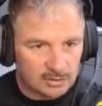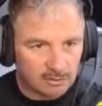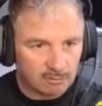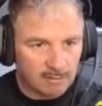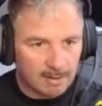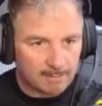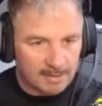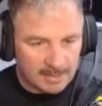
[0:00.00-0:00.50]
to
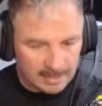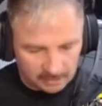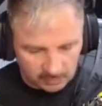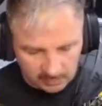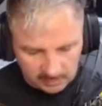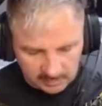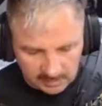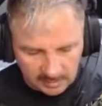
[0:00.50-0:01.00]
grab the
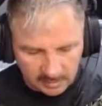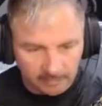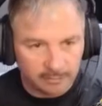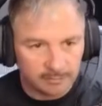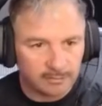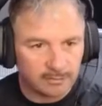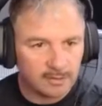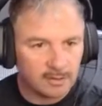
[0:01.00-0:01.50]
extra
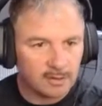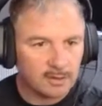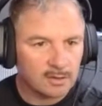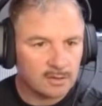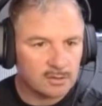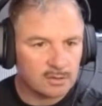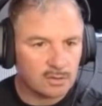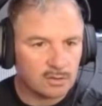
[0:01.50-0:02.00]
stuff.
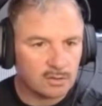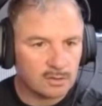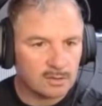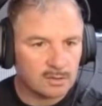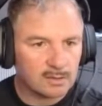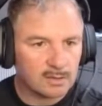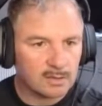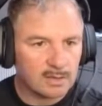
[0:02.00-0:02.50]
So you
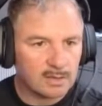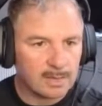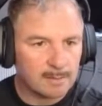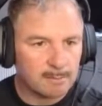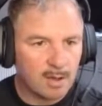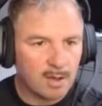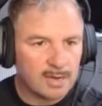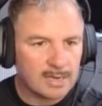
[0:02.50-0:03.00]
can
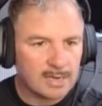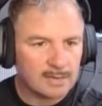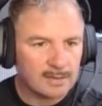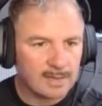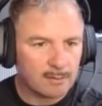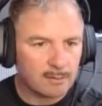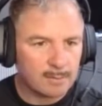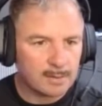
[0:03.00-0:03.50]
keep mining.
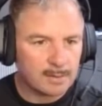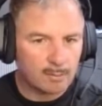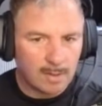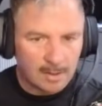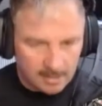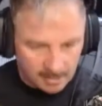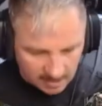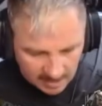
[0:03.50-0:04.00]
That will be
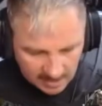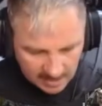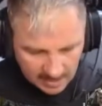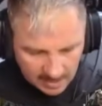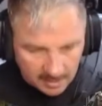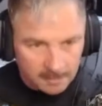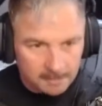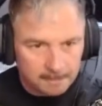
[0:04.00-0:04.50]
one
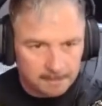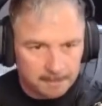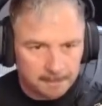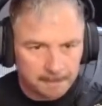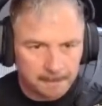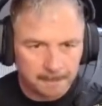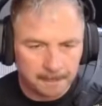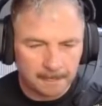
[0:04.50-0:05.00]
there,
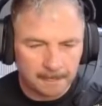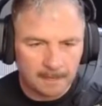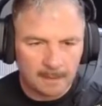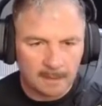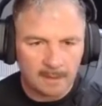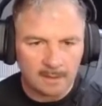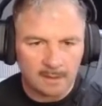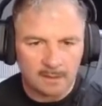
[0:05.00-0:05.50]

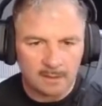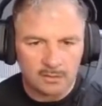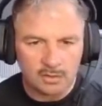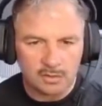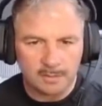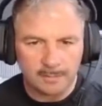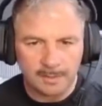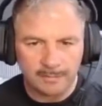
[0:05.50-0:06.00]

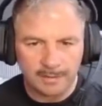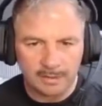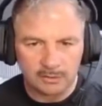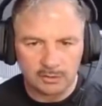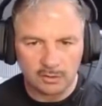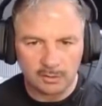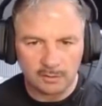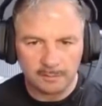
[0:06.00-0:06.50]
just a bit of
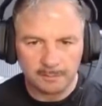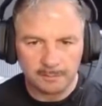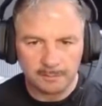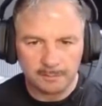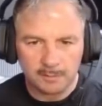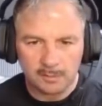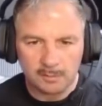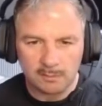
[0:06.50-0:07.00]
extra.
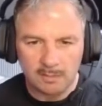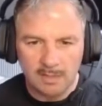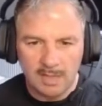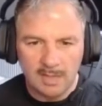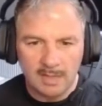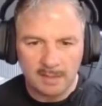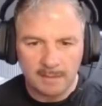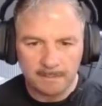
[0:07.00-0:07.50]
So
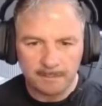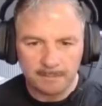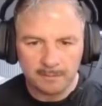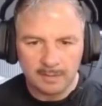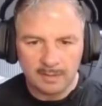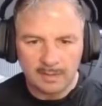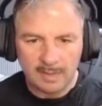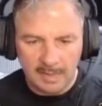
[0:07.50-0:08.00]
there
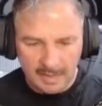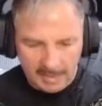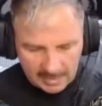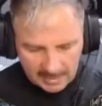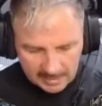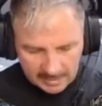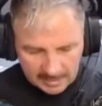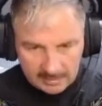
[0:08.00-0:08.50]

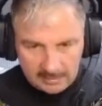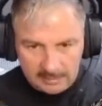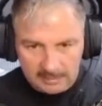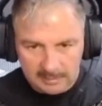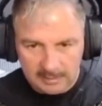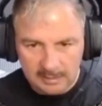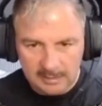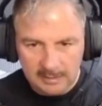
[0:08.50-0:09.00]

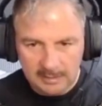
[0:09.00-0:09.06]
and